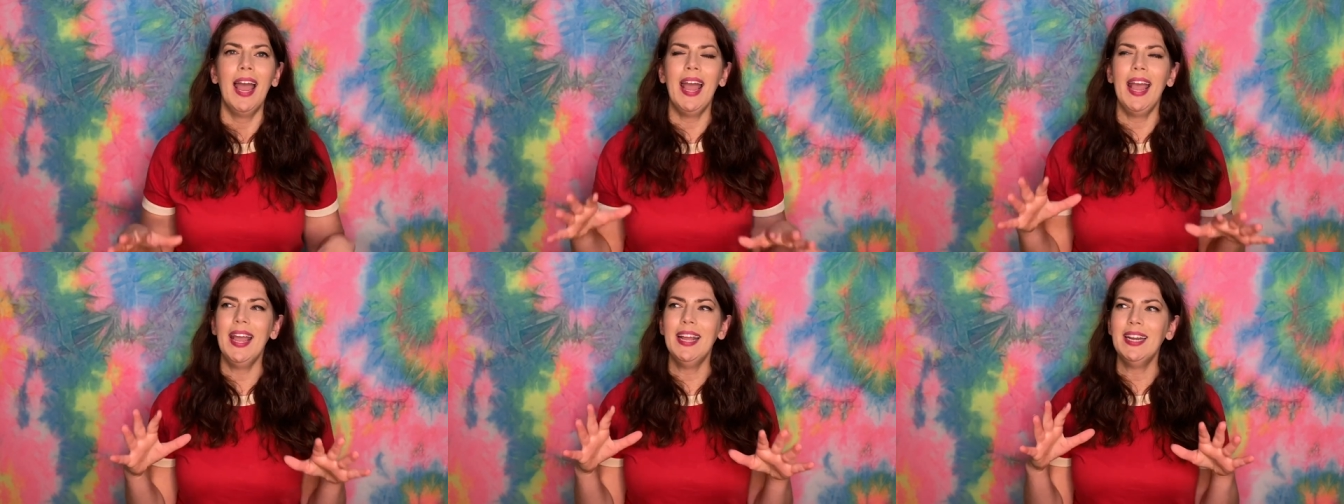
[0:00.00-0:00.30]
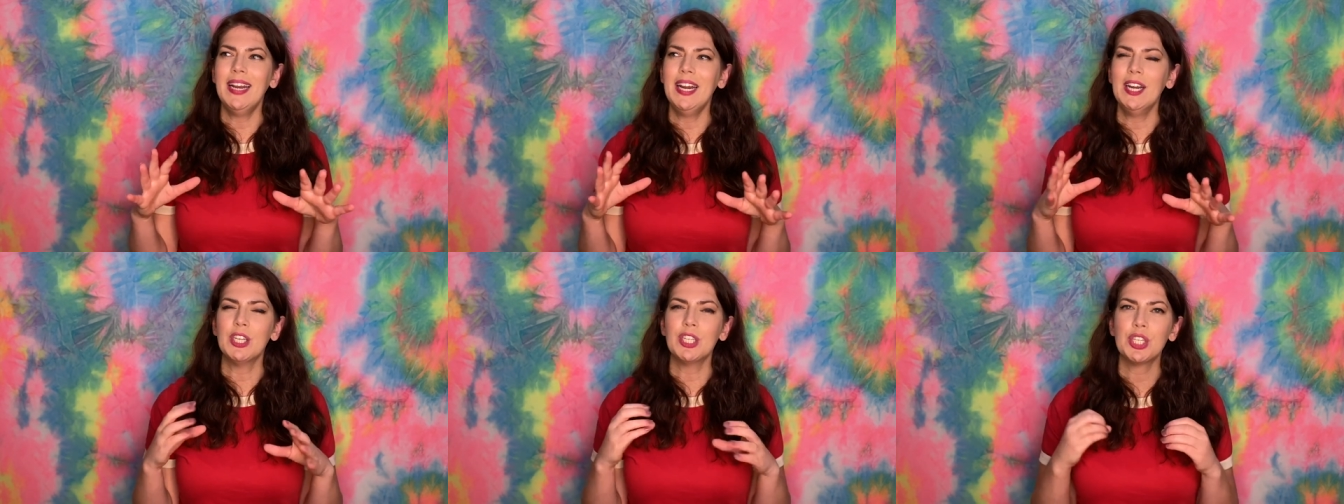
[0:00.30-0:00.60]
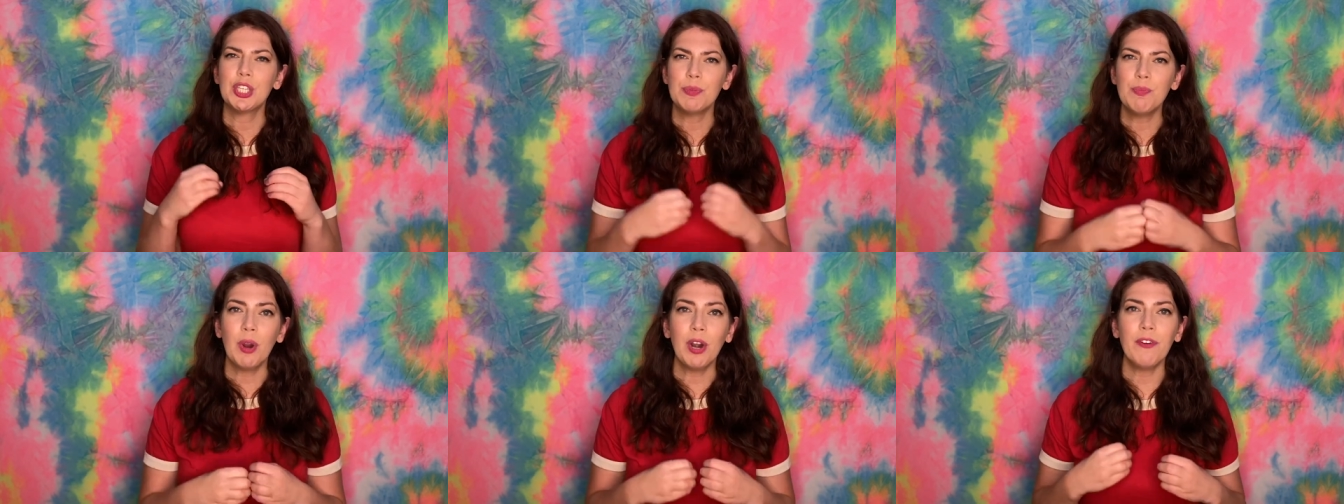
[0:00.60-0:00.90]
in a
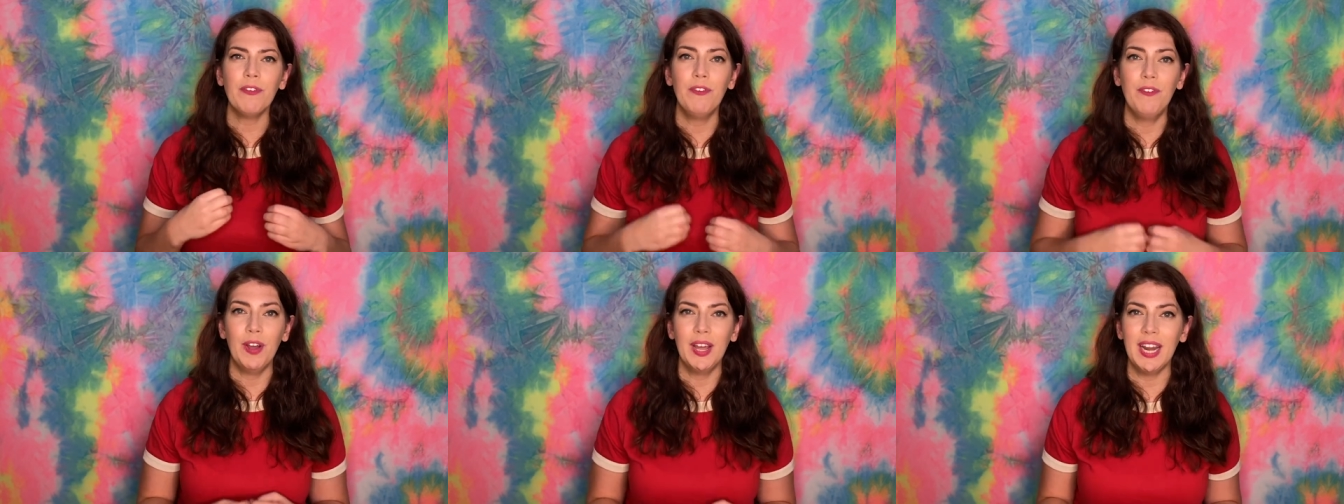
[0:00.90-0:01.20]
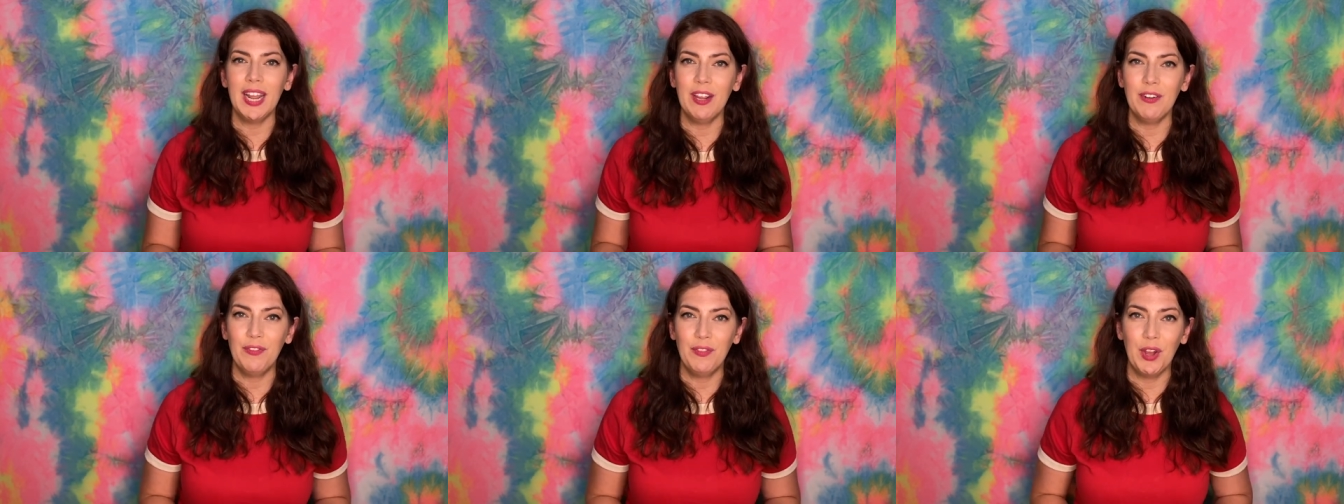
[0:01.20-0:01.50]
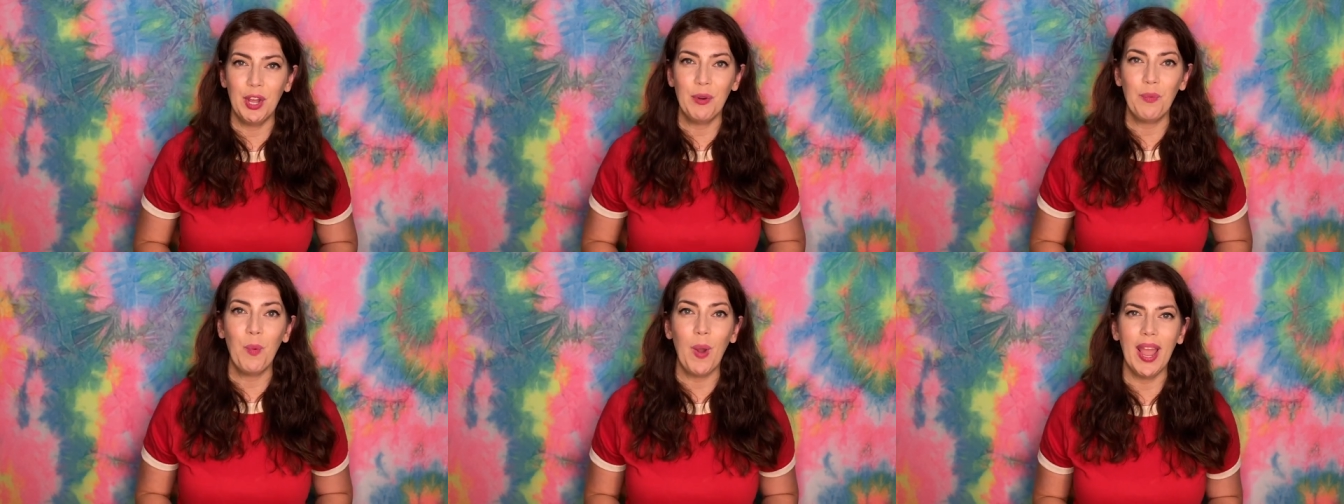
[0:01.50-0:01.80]
smart, funny, and
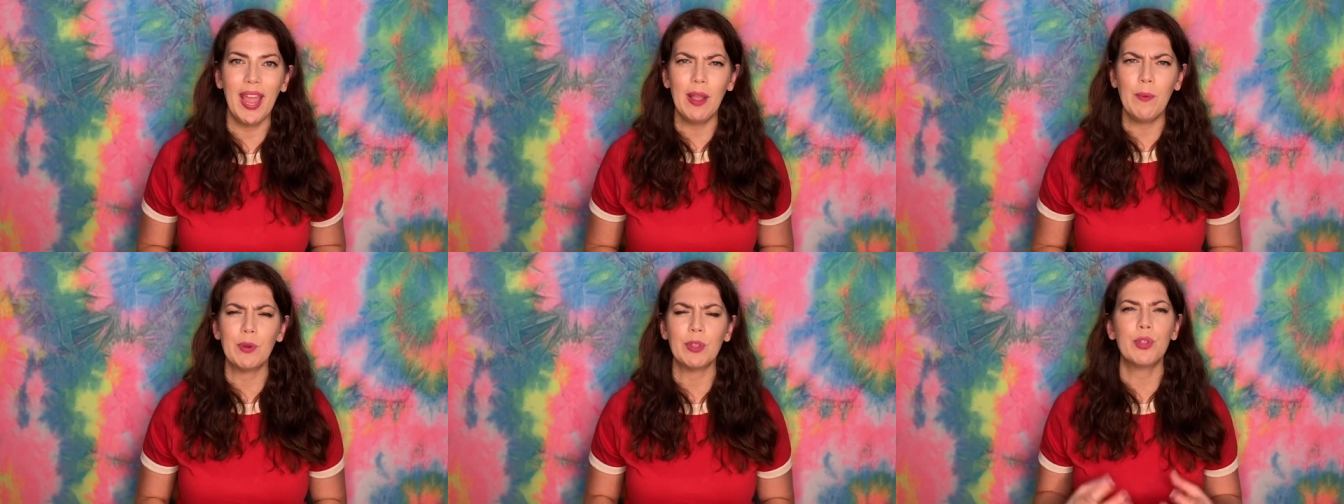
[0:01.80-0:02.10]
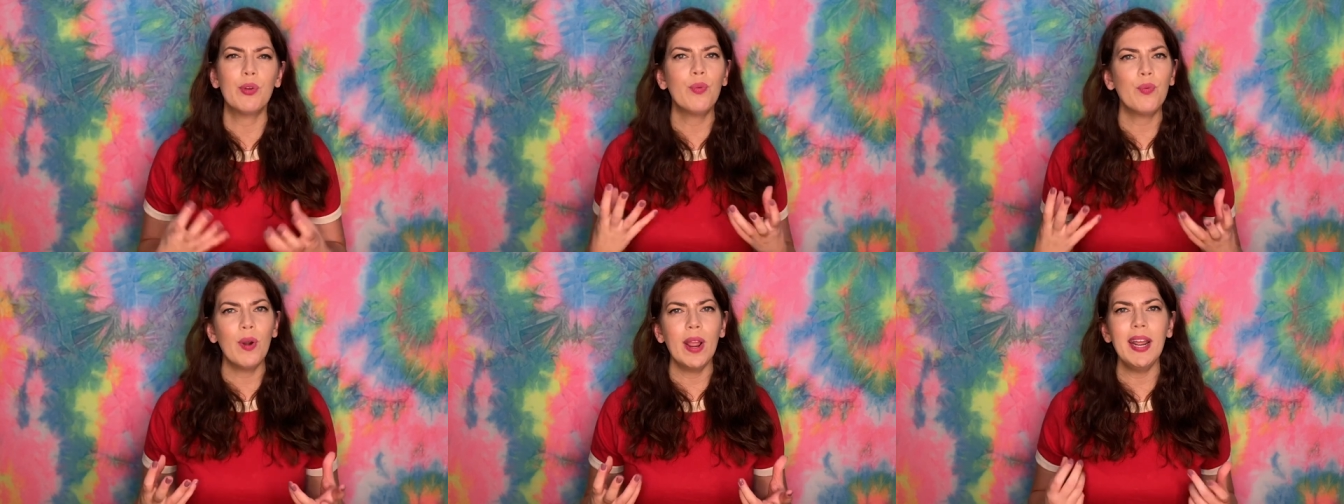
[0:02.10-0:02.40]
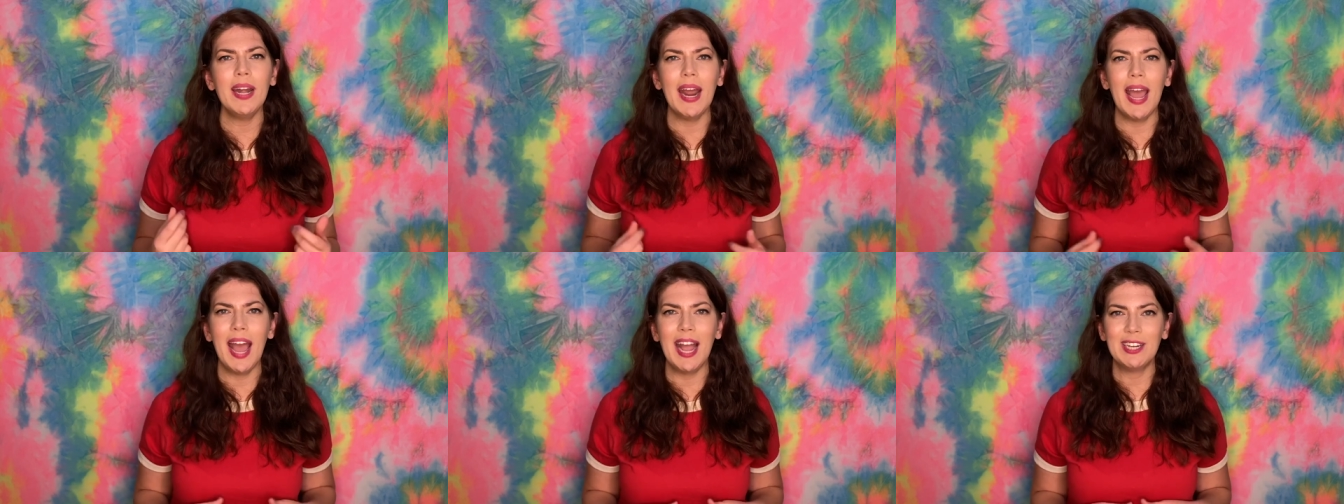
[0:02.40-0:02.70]
fun way with
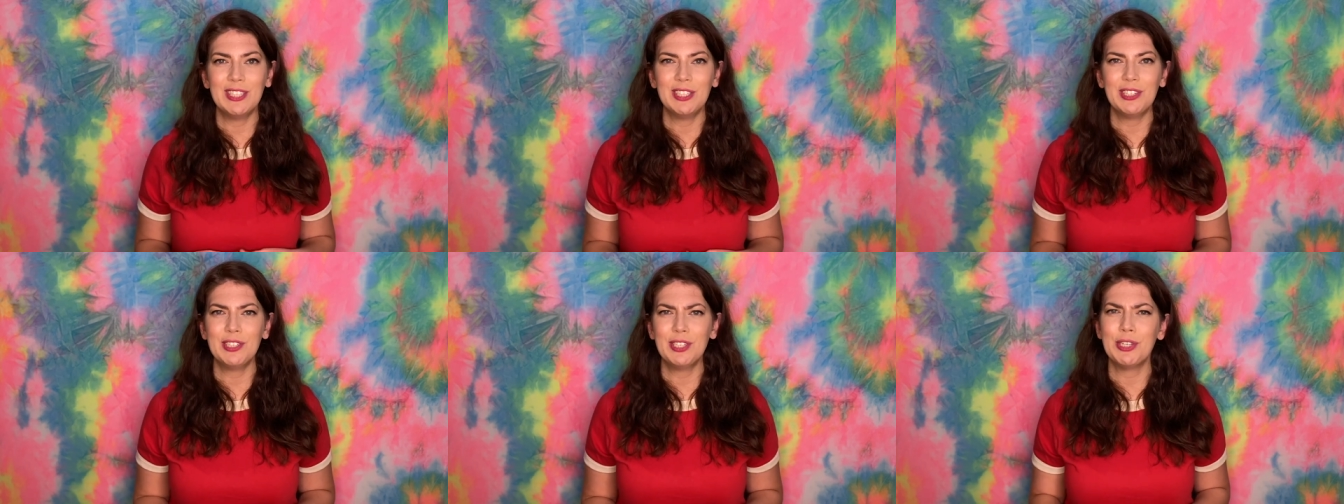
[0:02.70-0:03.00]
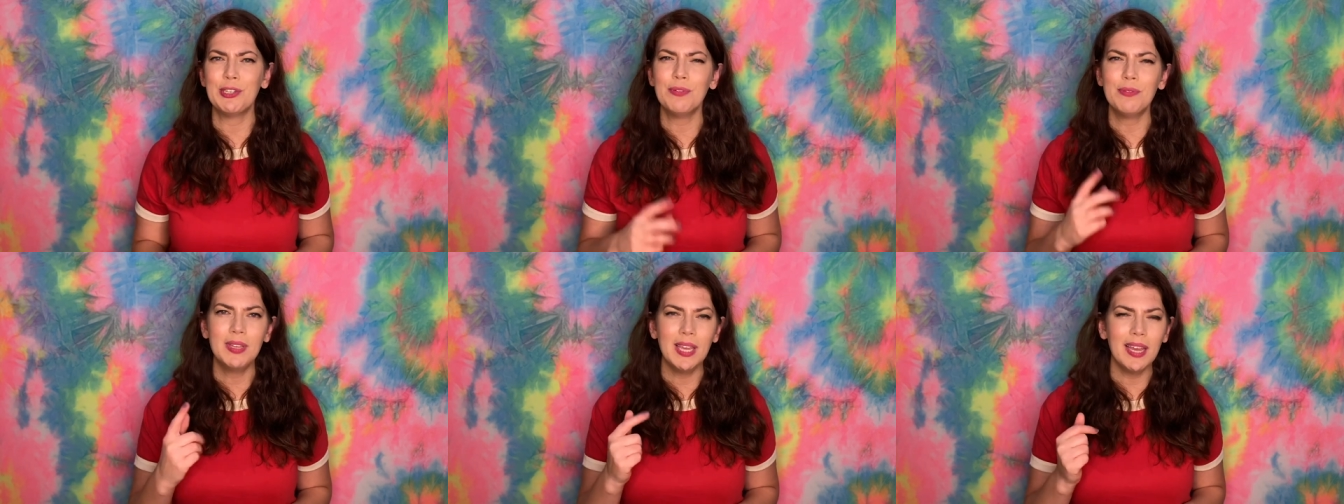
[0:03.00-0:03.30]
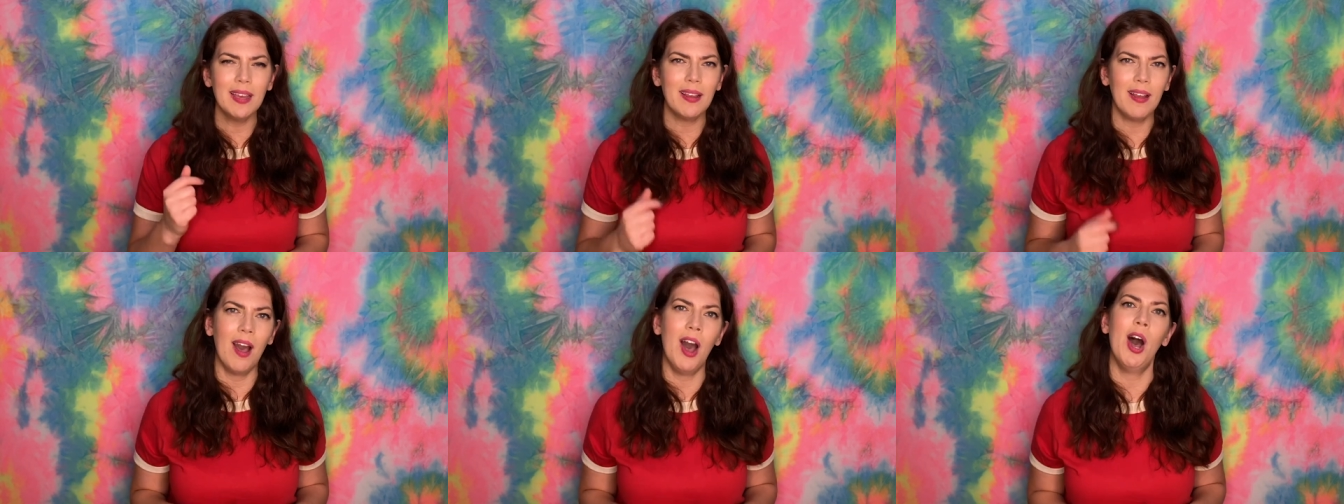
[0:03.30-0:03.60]
great actors who
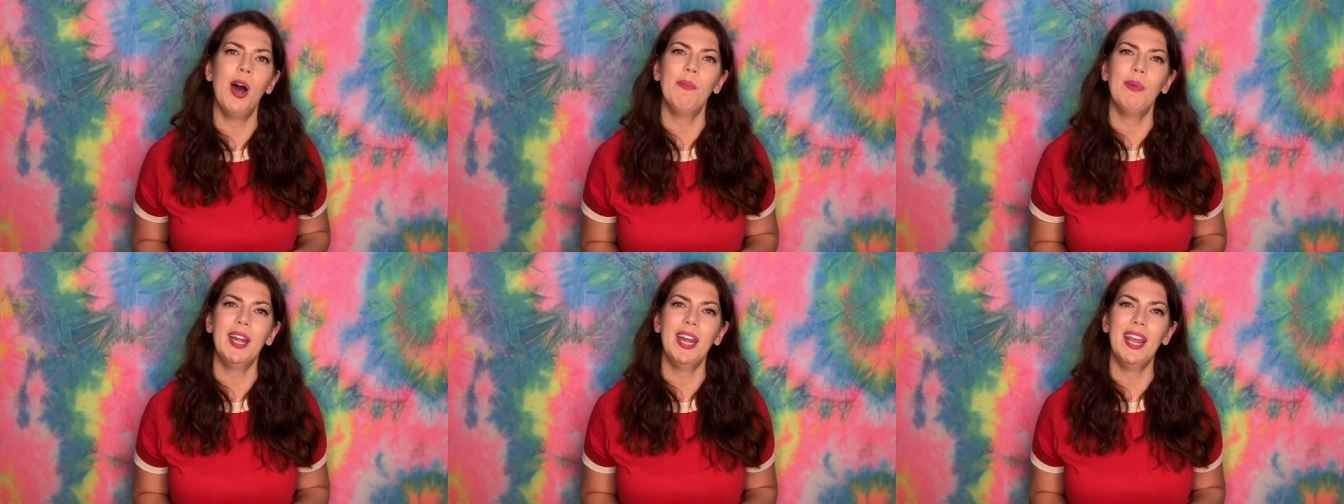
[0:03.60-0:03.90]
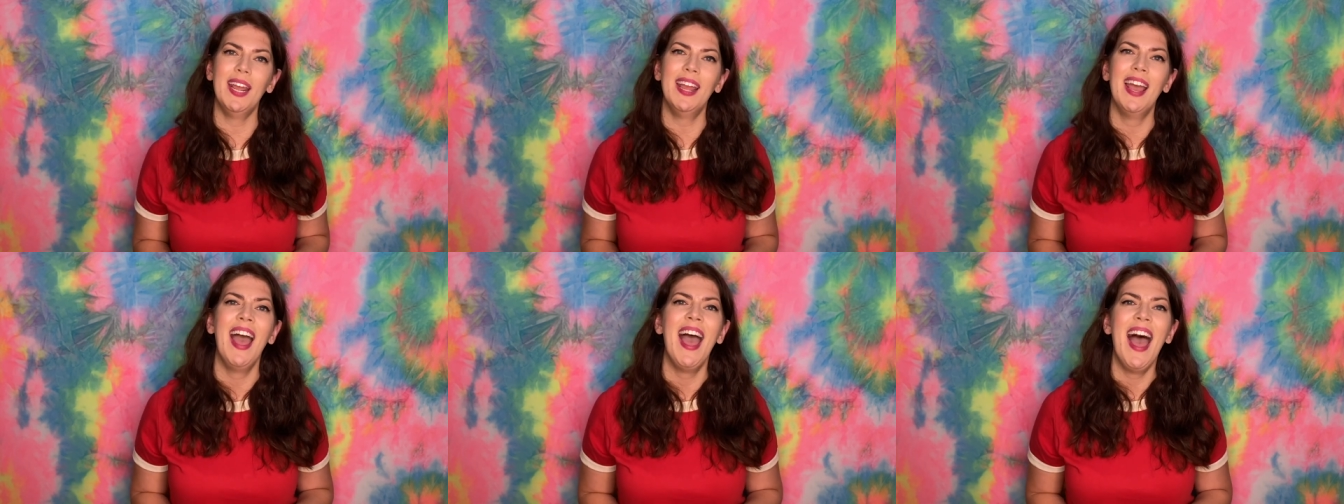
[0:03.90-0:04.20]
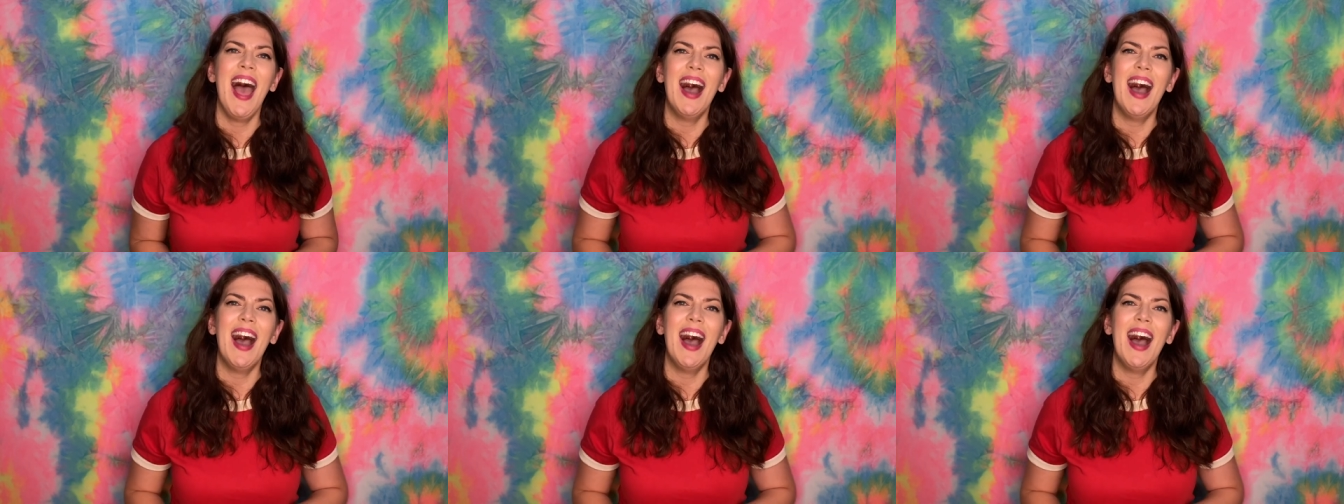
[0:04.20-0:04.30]
get comedy,